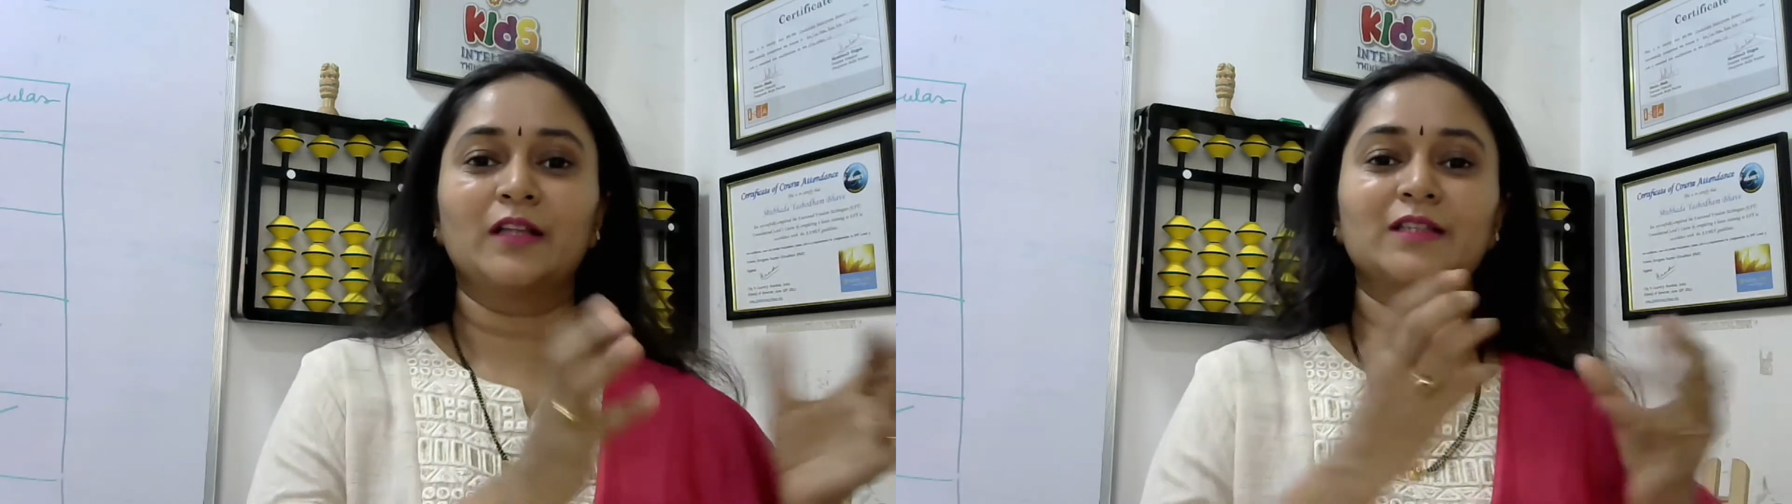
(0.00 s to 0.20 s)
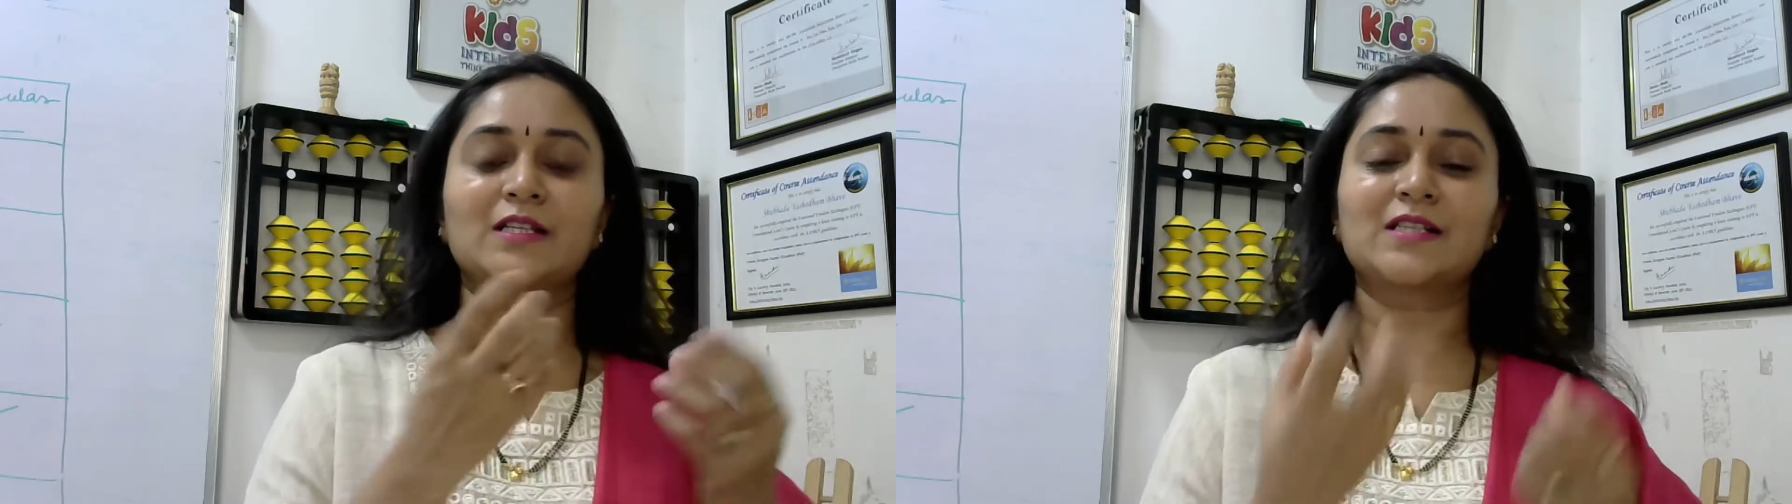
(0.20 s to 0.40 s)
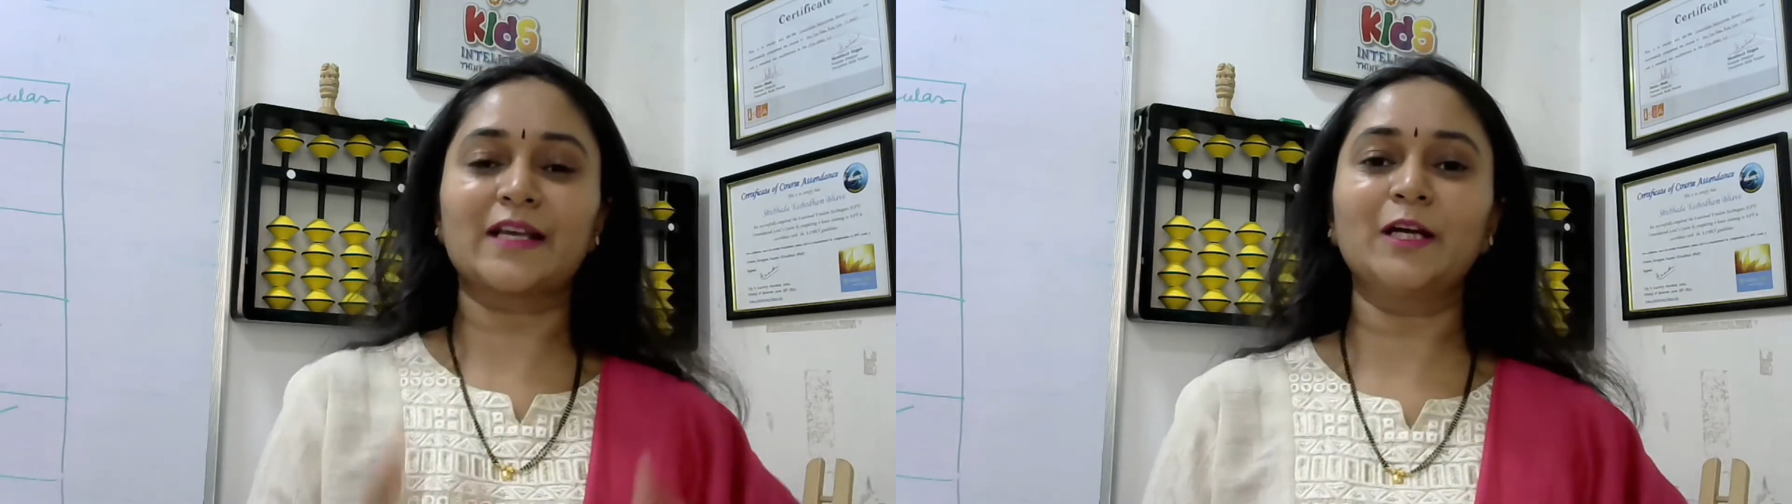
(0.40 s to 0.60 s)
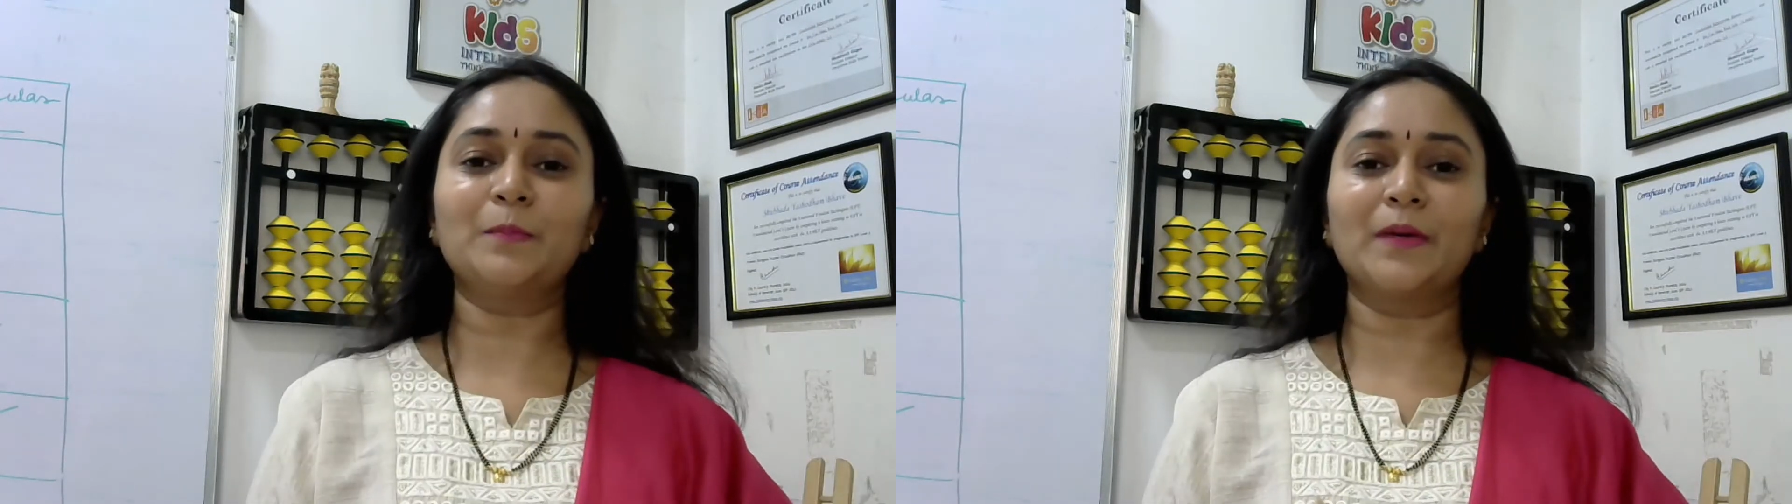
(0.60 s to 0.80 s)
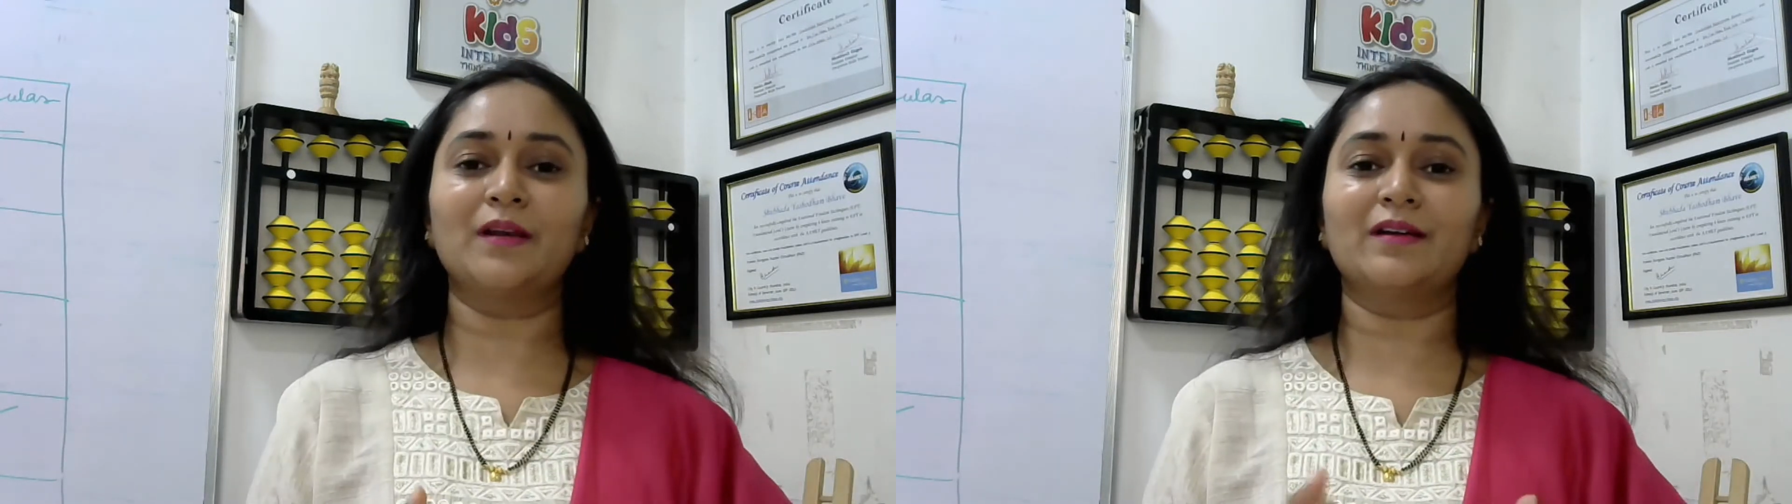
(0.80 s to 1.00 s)
The
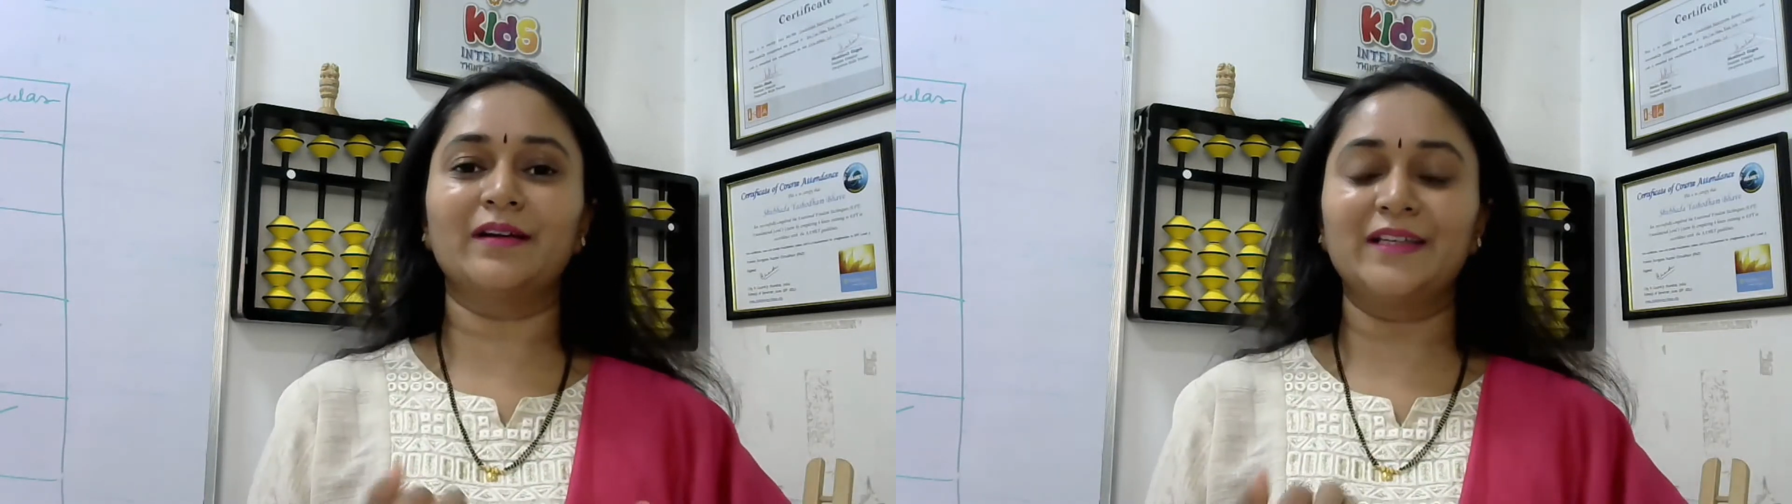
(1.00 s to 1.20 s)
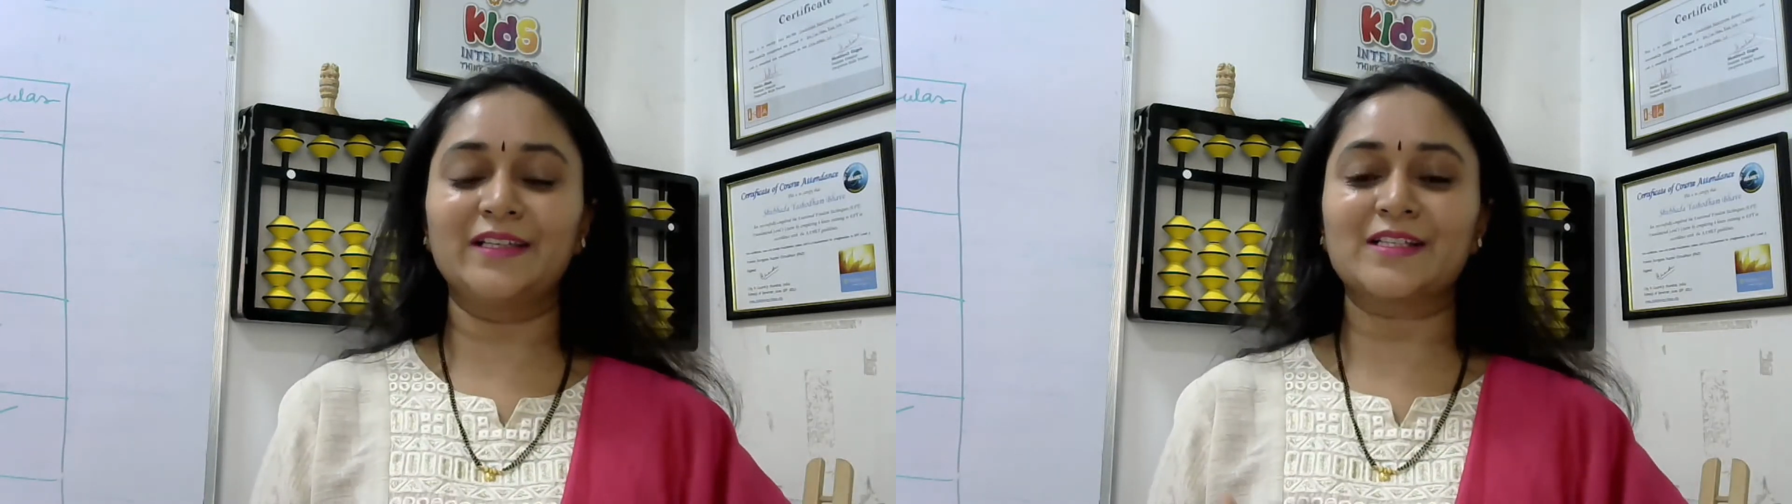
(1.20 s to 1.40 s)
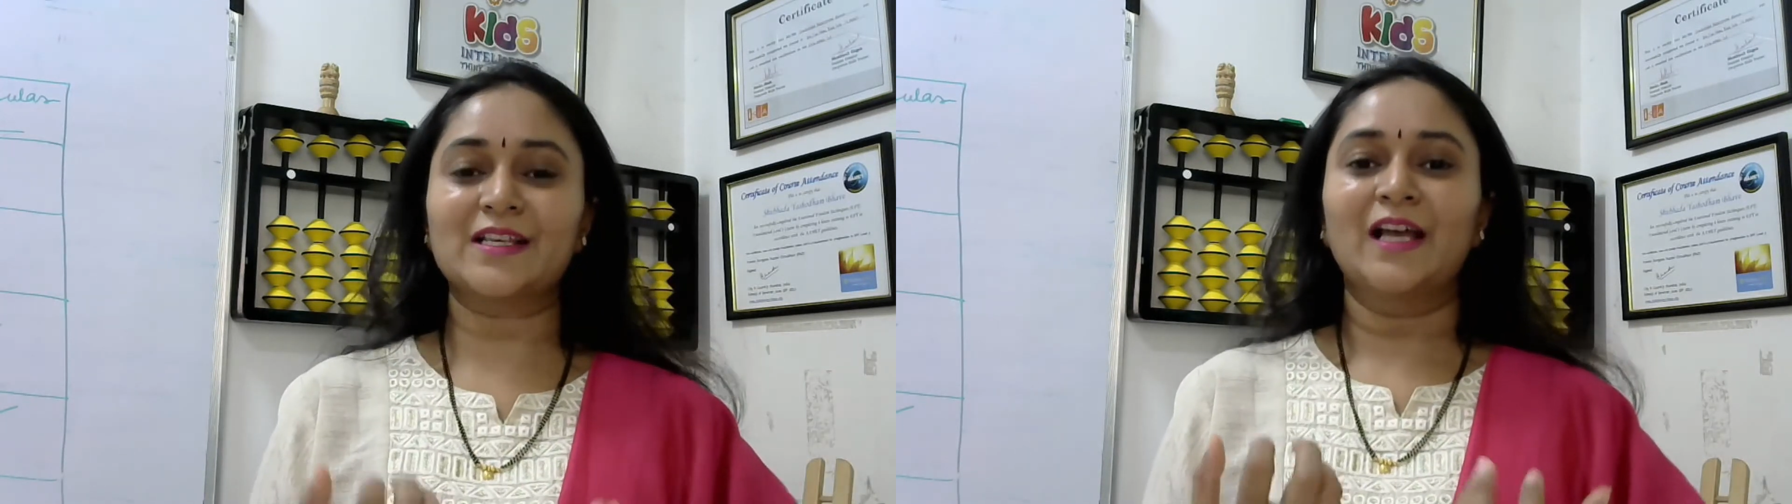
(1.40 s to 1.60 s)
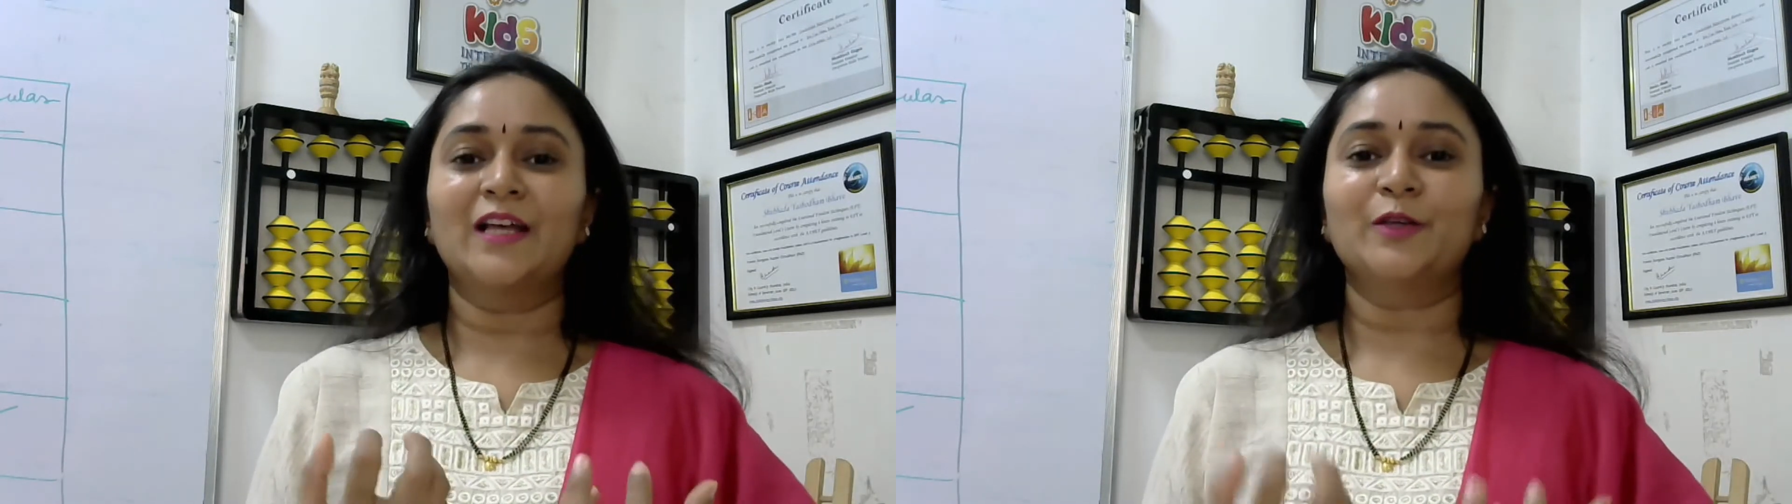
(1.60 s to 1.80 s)
second pillar is